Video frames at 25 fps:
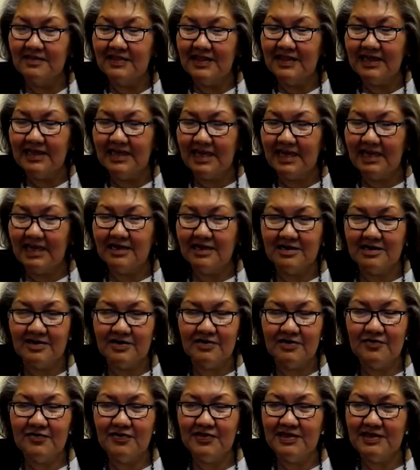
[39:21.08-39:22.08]
they can't
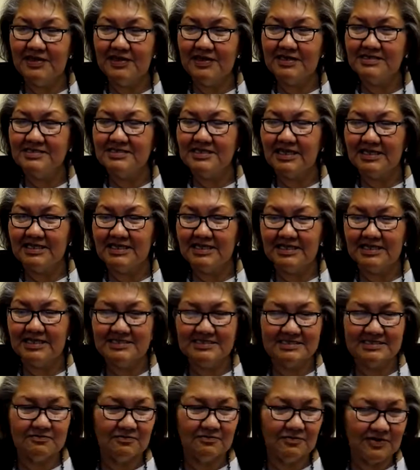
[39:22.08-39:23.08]
do things like they
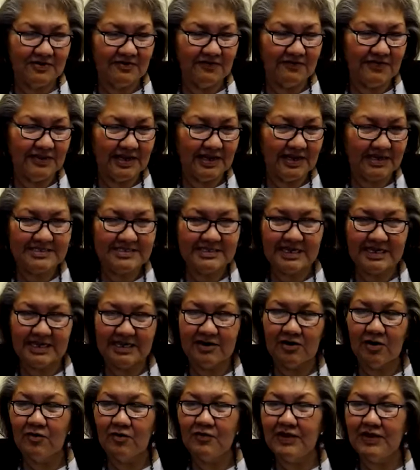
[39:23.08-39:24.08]
they
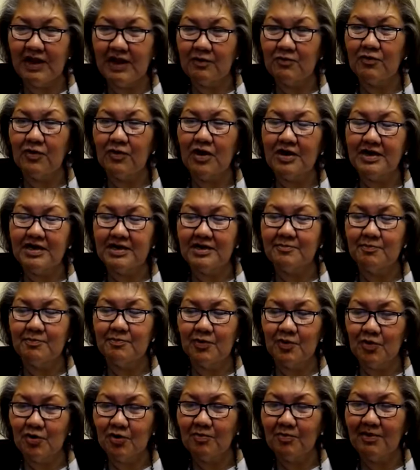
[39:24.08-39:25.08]
say oh that rock
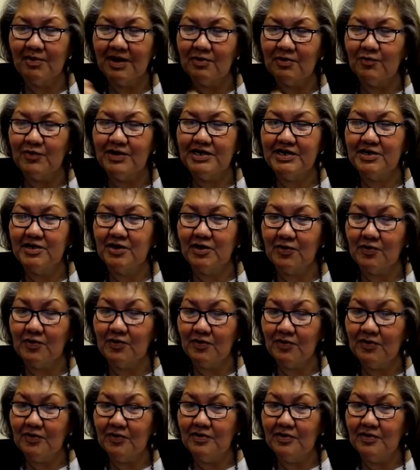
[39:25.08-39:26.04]
broke my window